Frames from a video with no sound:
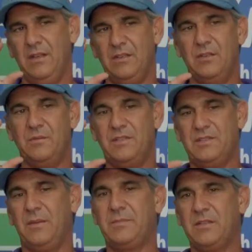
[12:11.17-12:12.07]
your
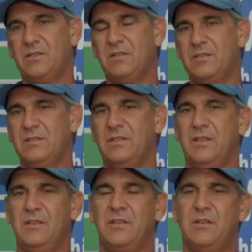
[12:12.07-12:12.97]
receptacles,
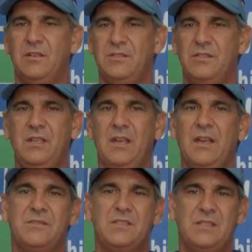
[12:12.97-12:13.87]
and they're called
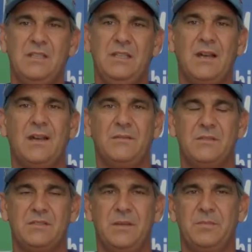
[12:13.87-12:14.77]
GFCI
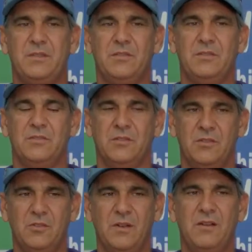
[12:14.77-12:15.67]
receptacles, or
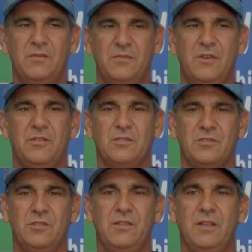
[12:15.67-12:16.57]
ground fault
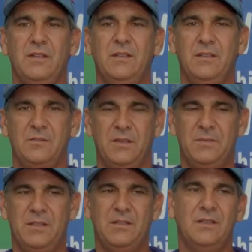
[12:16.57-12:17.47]
circuit
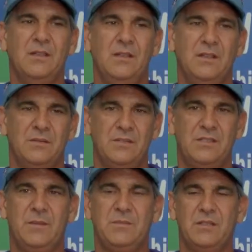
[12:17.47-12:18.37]
interrupted
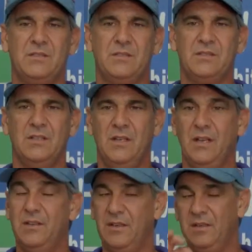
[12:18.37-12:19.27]
receptacles.
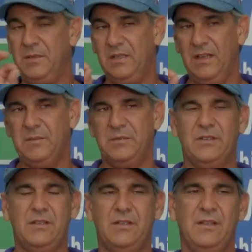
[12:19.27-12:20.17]
And they're going to be labeled
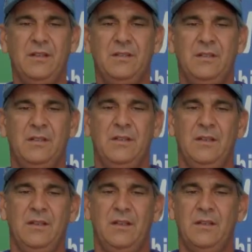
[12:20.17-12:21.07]
on there.
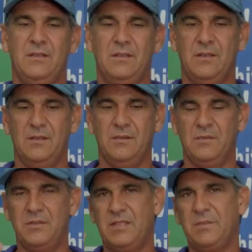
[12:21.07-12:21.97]
And the
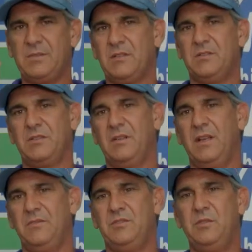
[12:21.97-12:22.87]
receptacles are going to
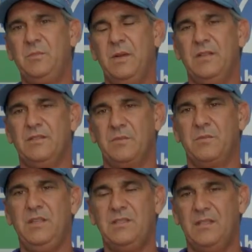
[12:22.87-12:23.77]
have two buttons, a
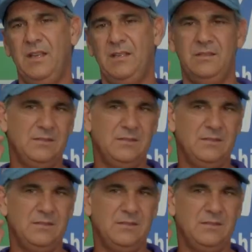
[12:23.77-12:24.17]
reset